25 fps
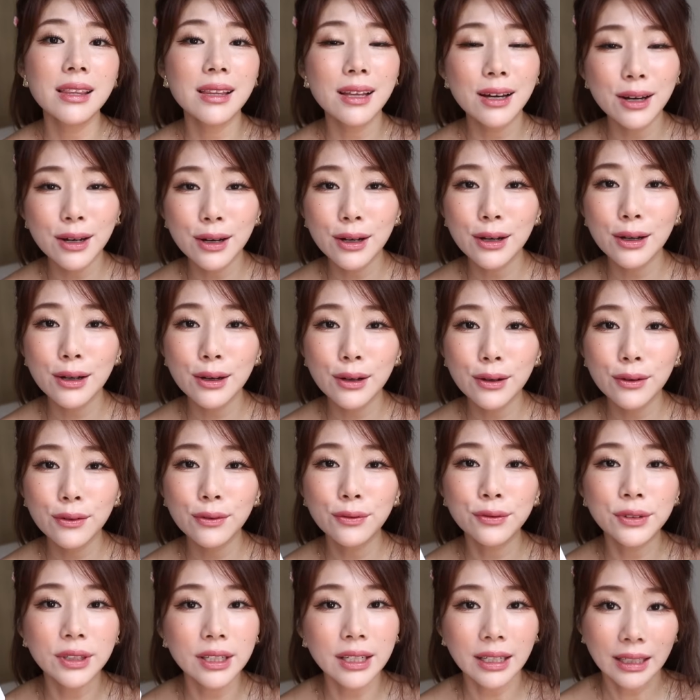
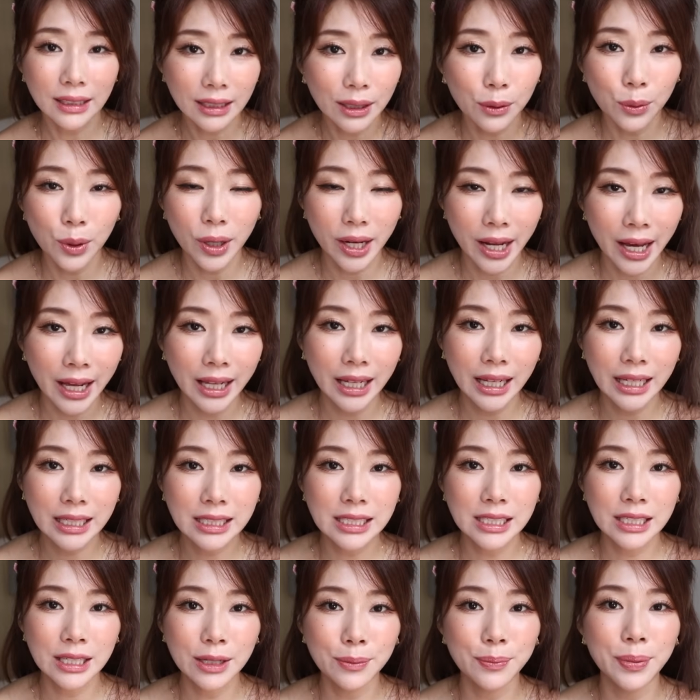love the Color What
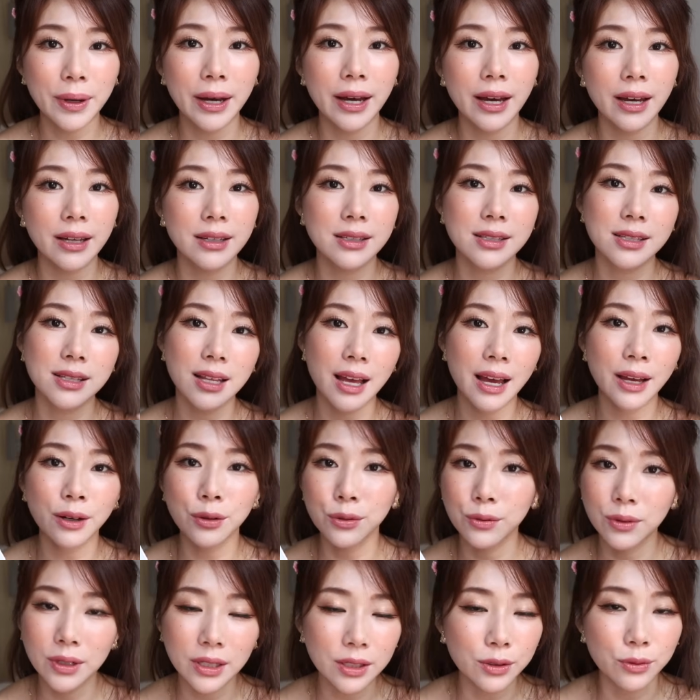highlighter, but I
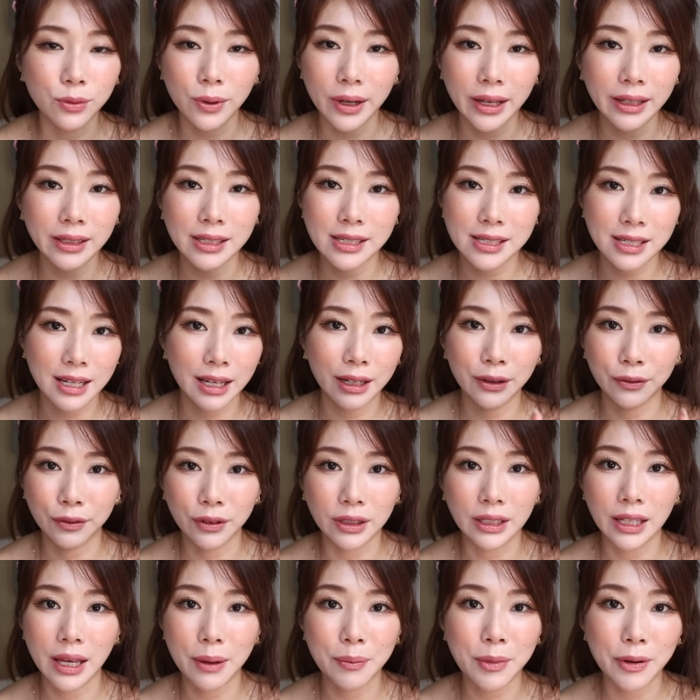don't want to wear this kind
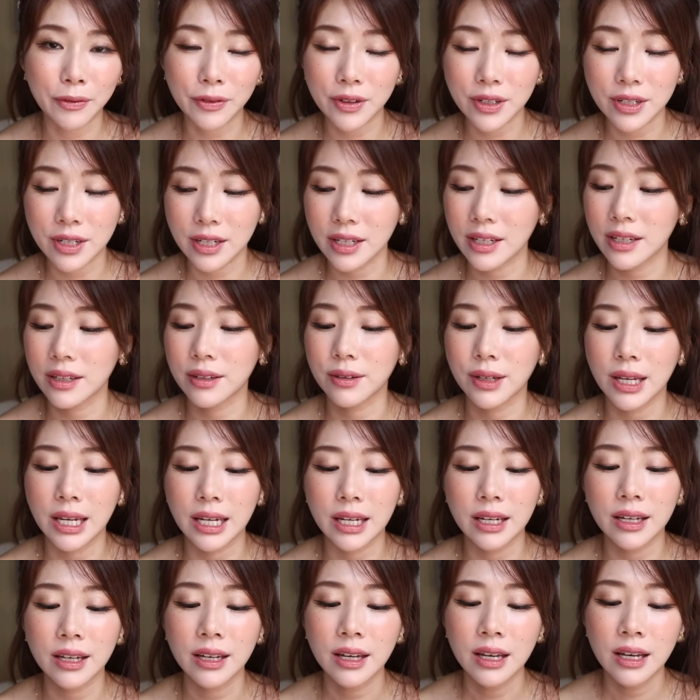of glam every day,
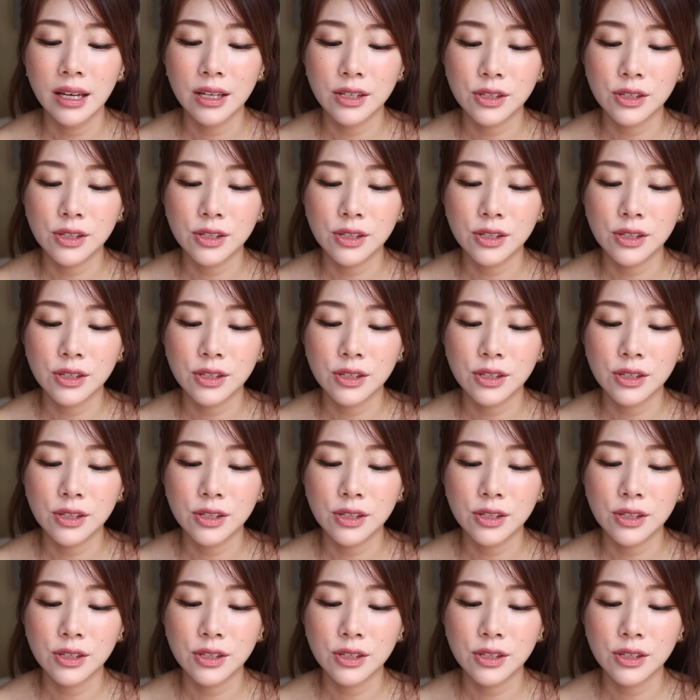okay?